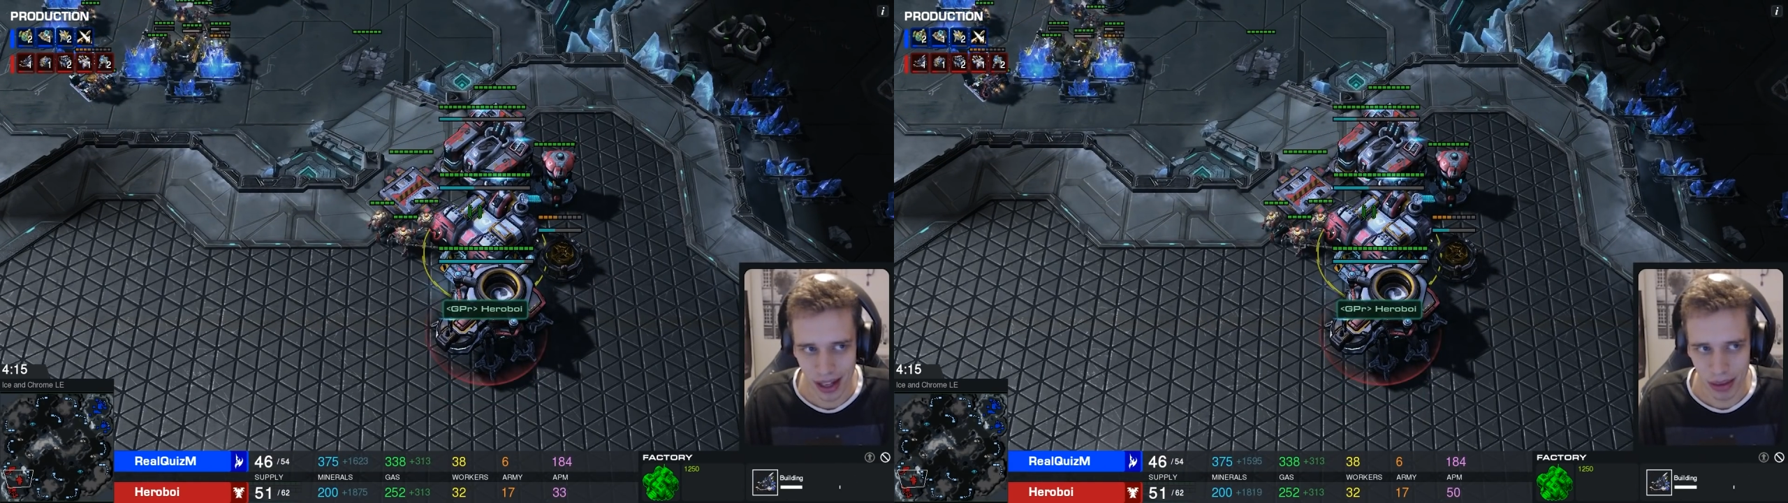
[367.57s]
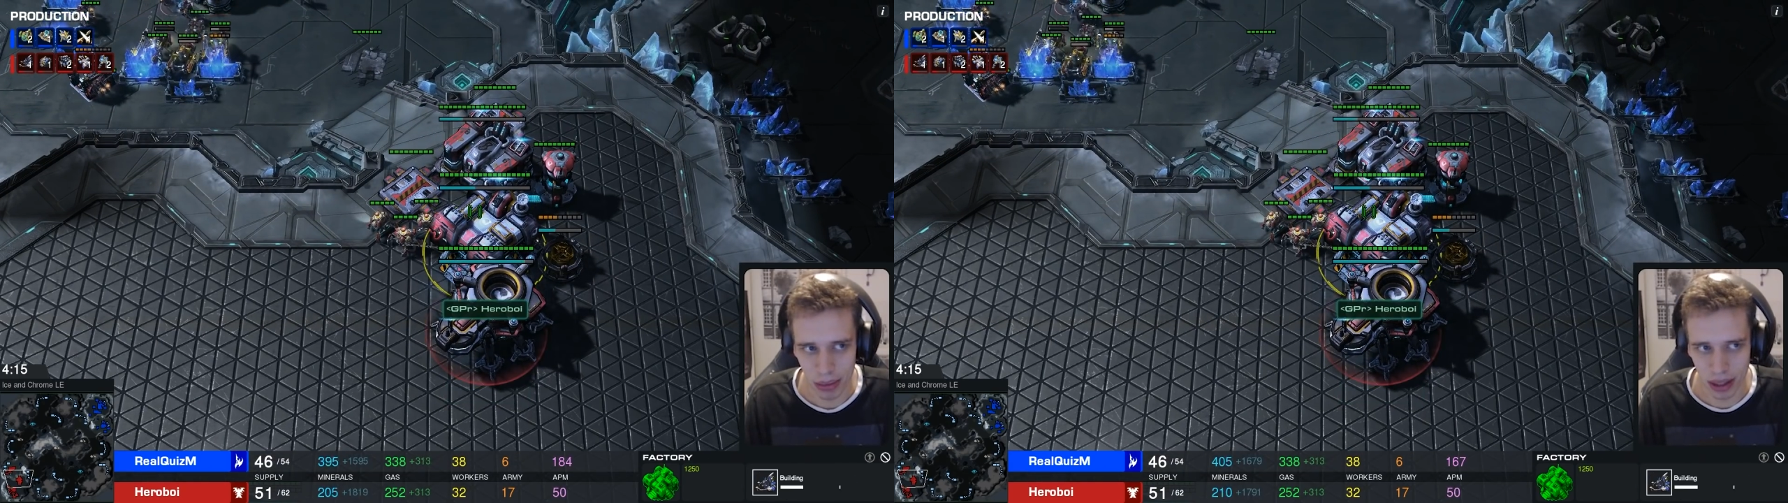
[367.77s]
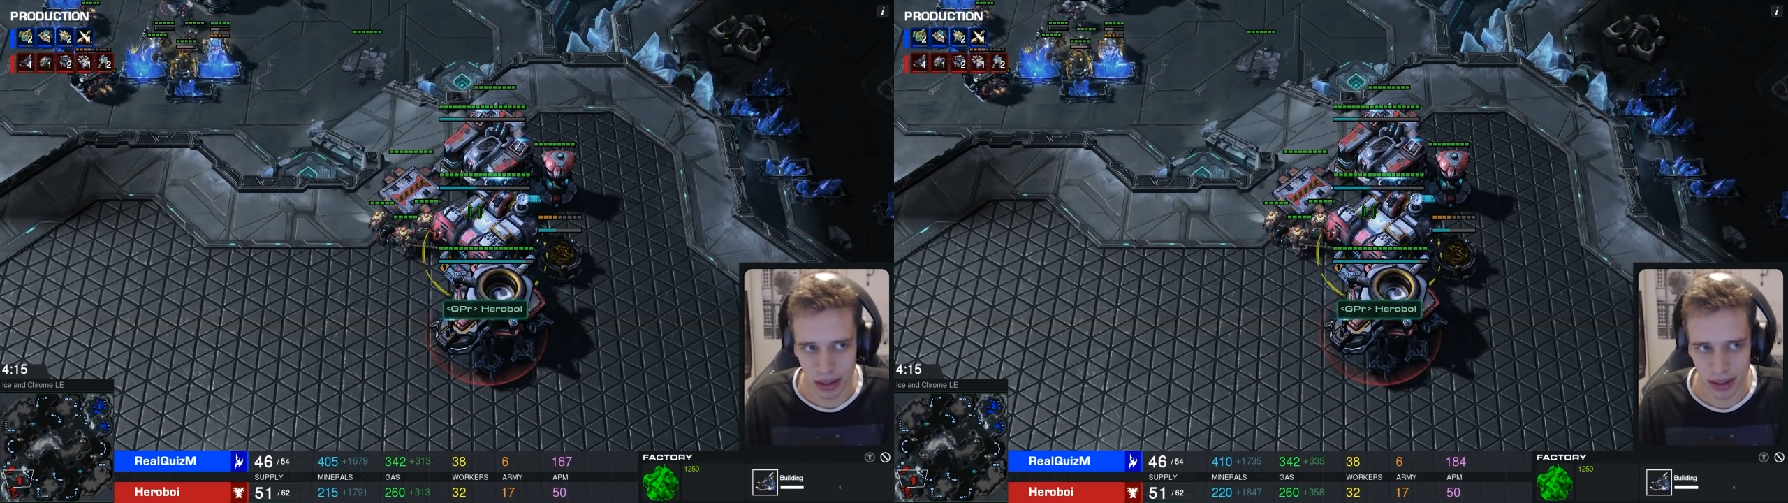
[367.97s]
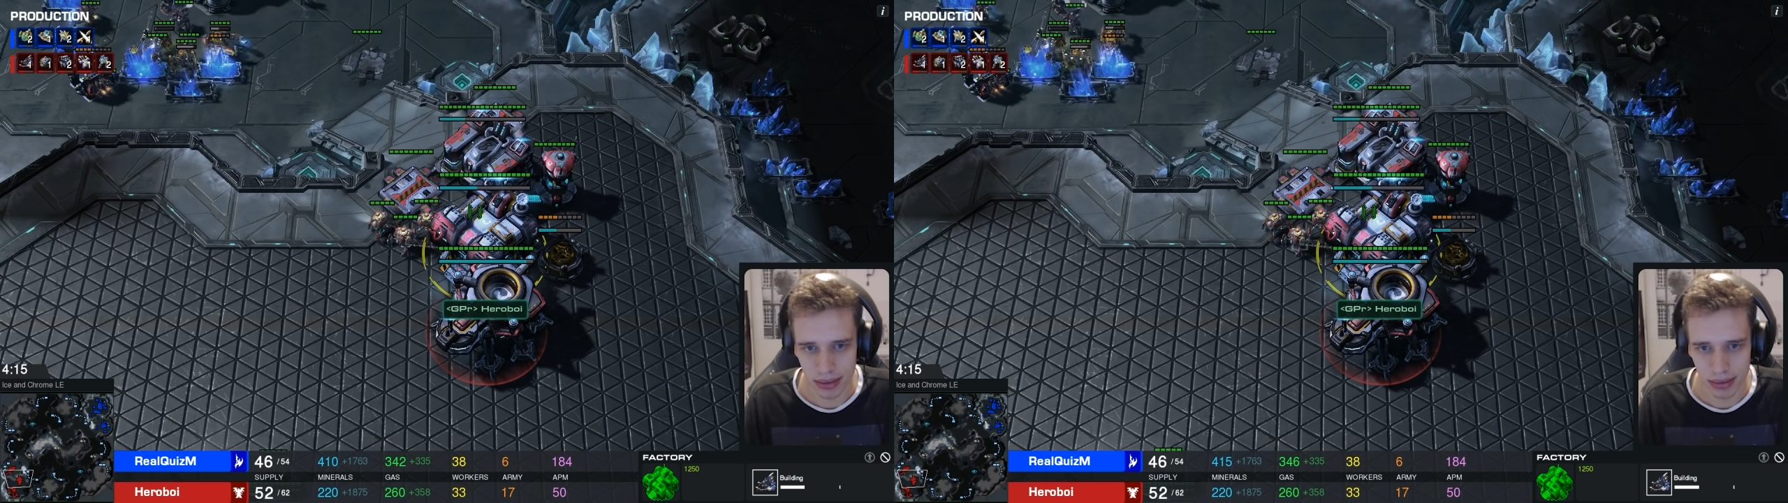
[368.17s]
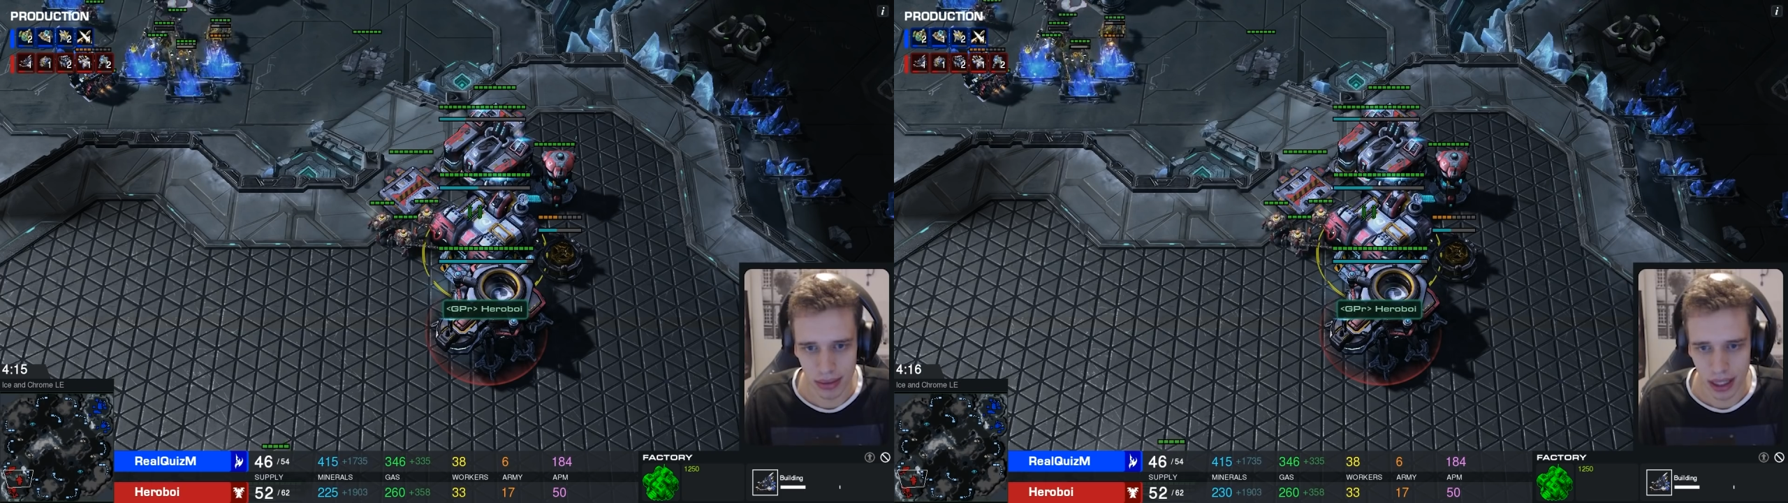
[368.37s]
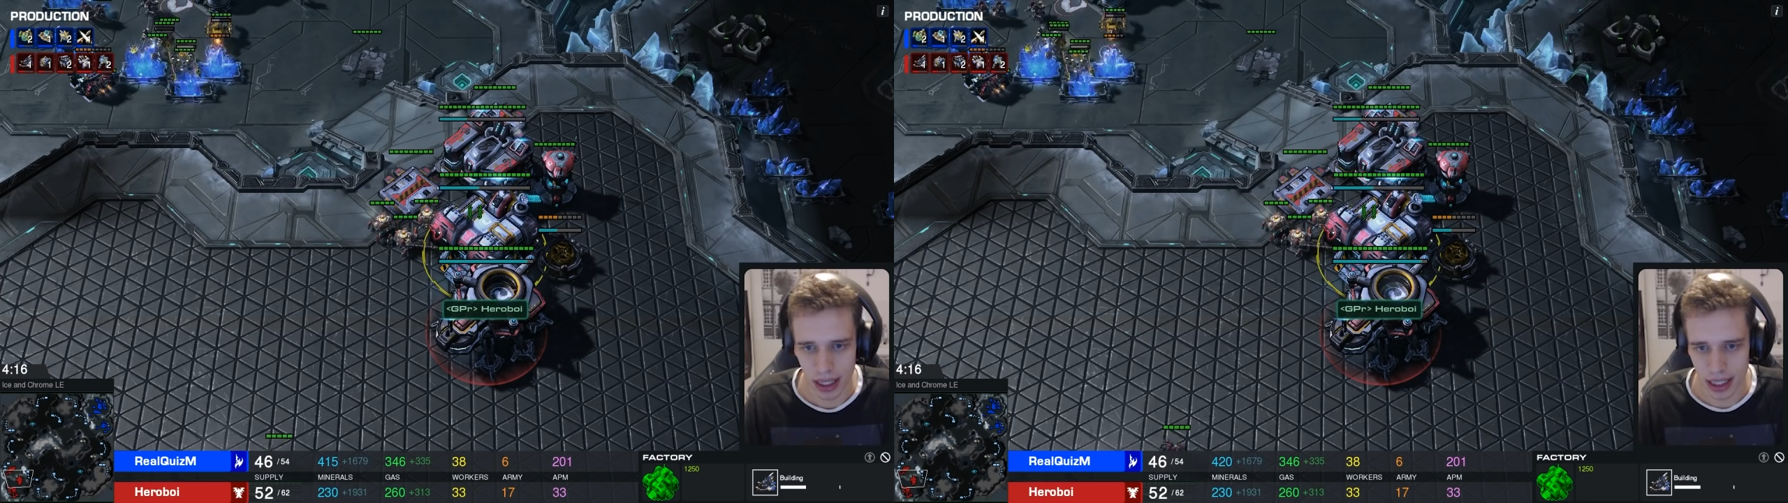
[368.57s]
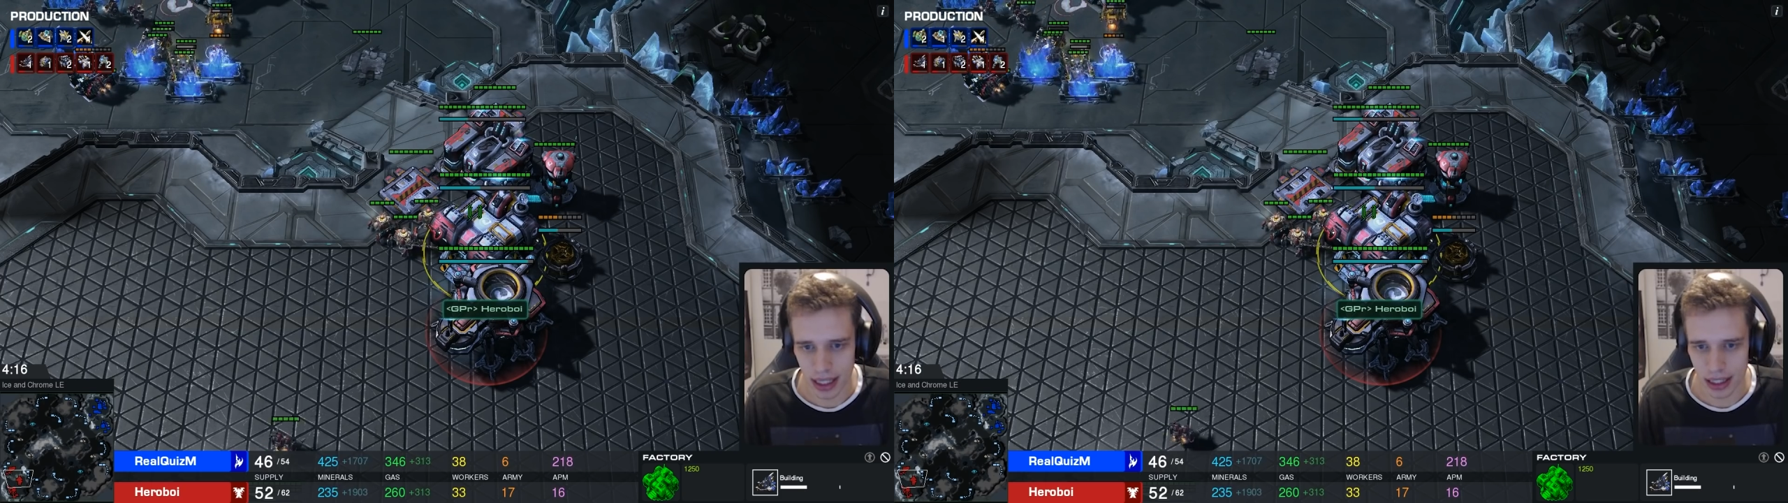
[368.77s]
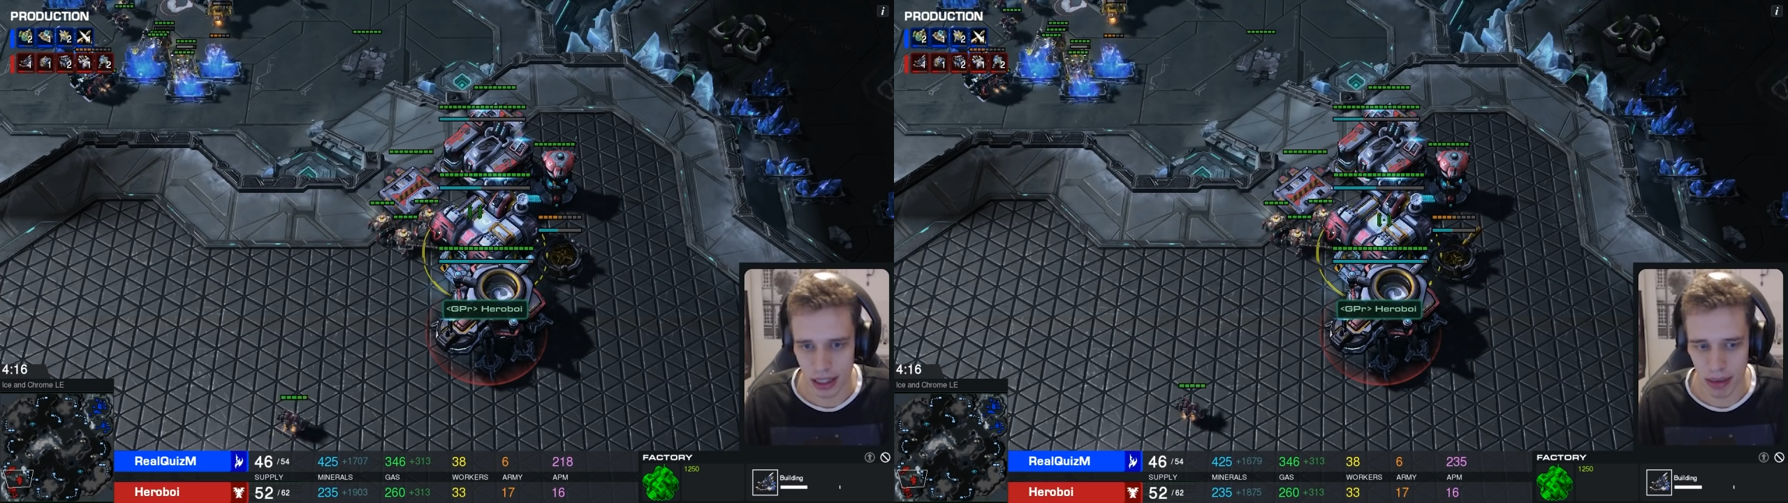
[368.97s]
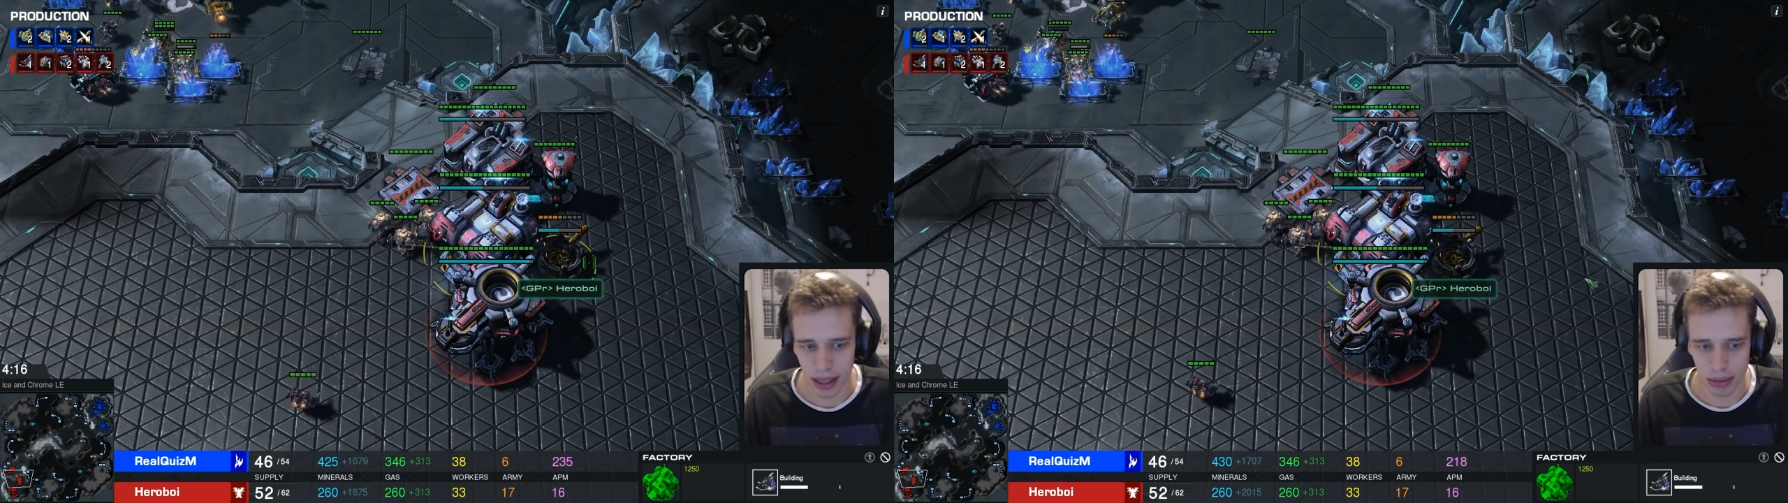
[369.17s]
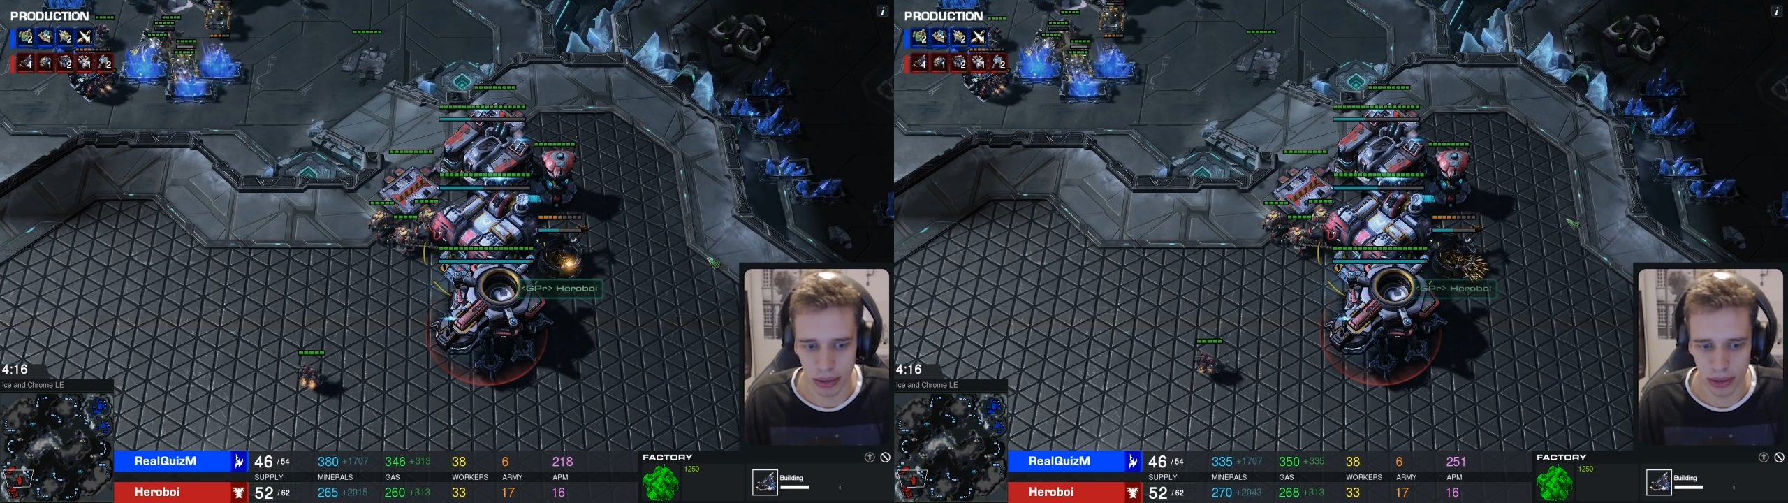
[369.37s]
But he's actually playing
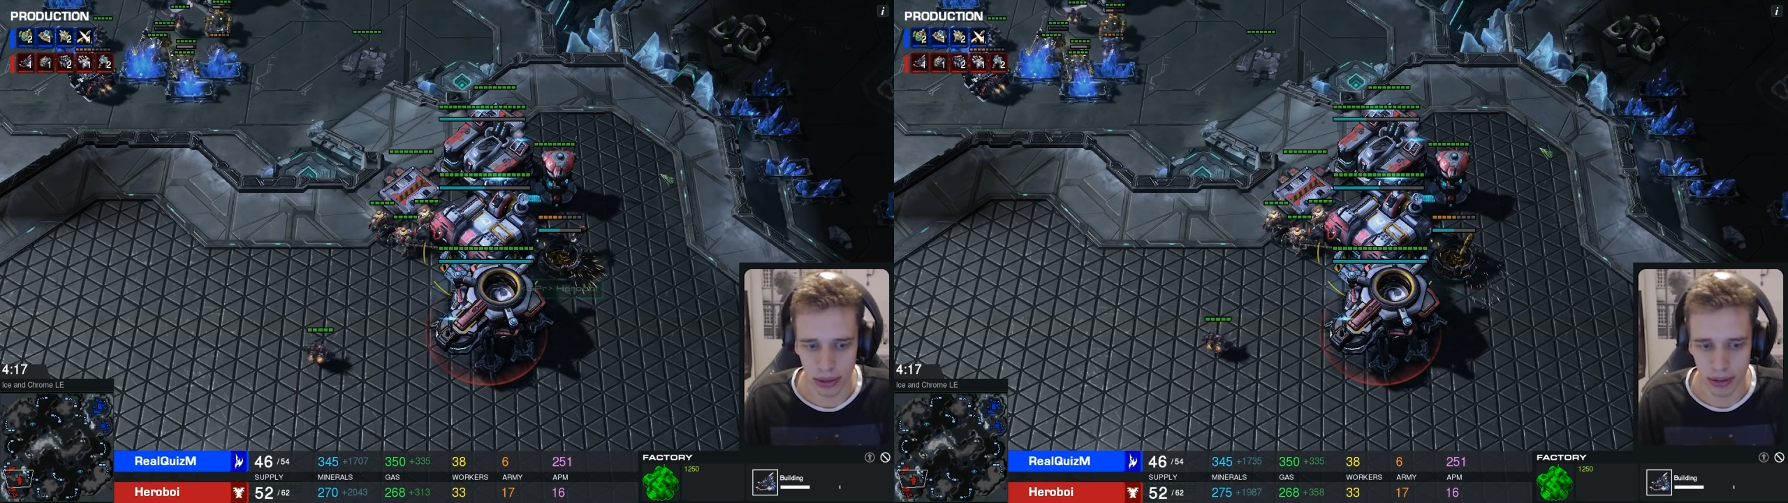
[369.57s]
a build order.